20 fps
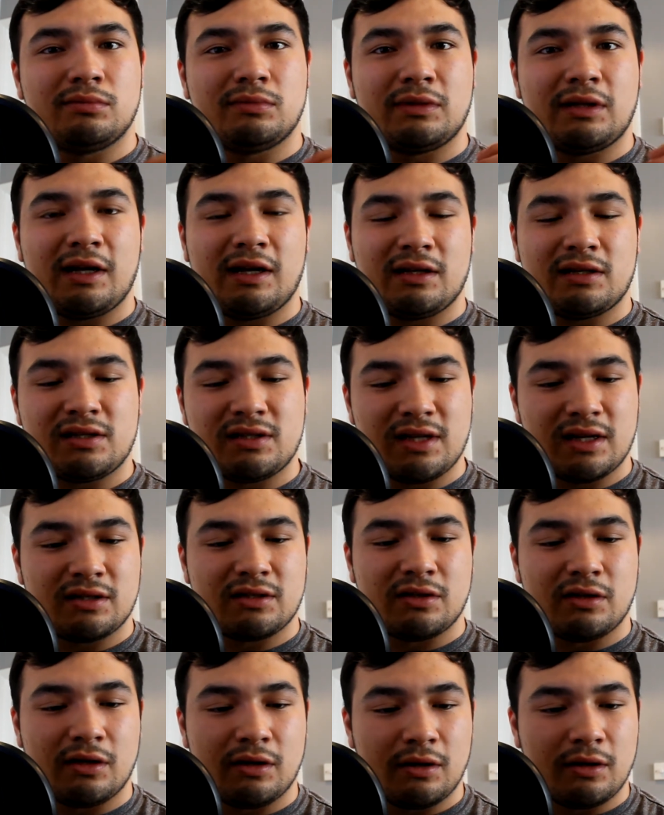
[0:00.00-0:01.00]
they stick
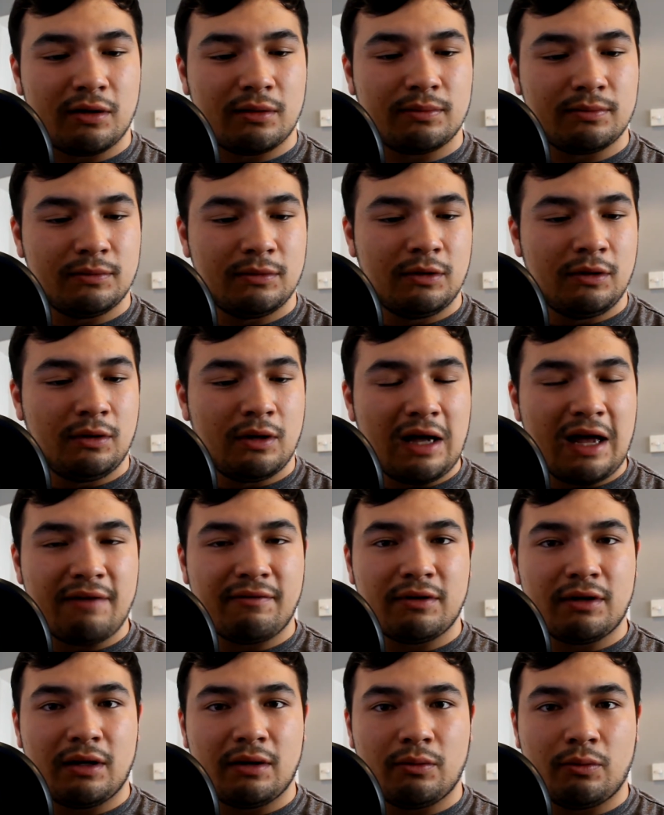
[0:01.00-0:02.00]
to the
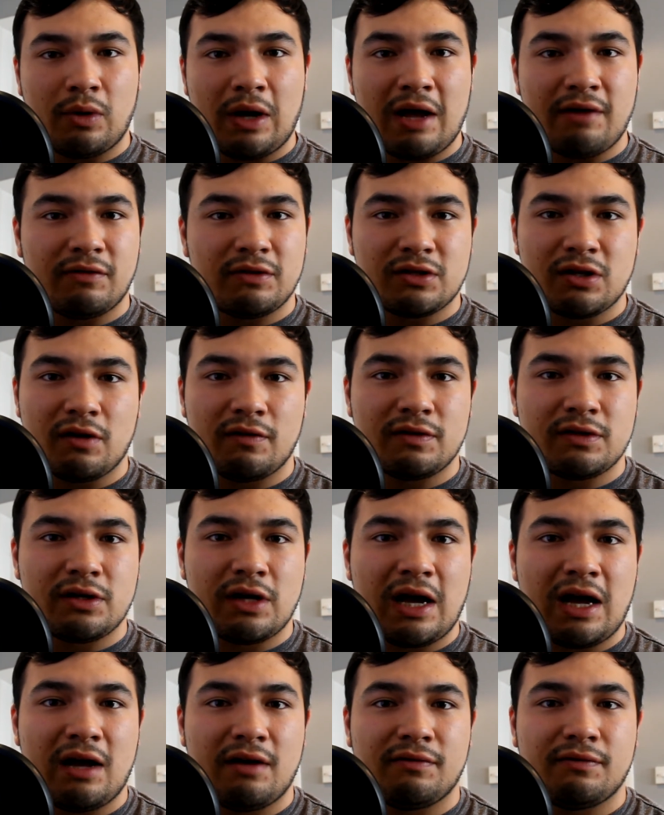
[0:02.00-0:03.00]
whatever surface you
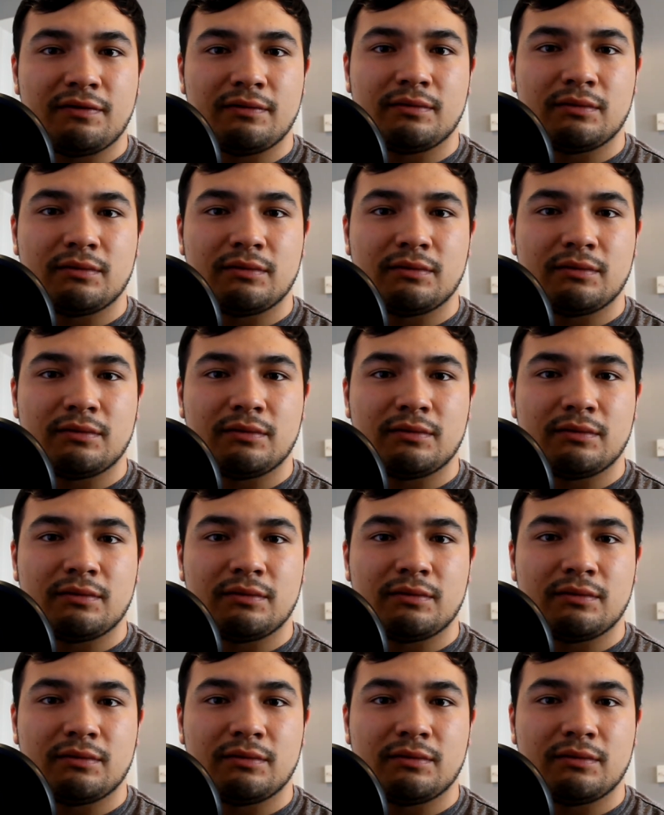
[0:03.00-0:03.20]
have